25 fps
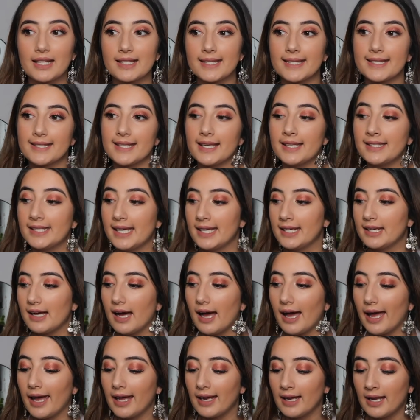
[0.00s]
It's a Sunday
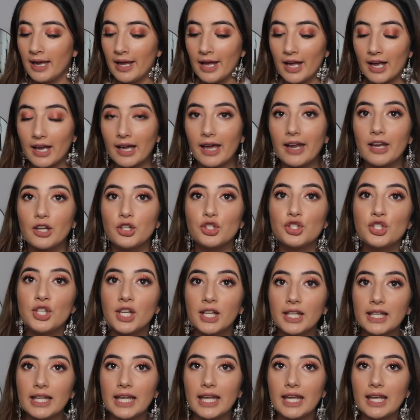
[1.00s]
night, kind of
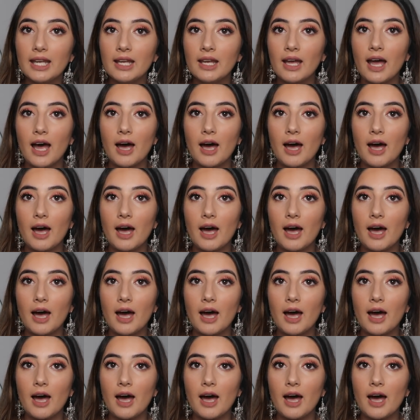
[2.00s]
chilling,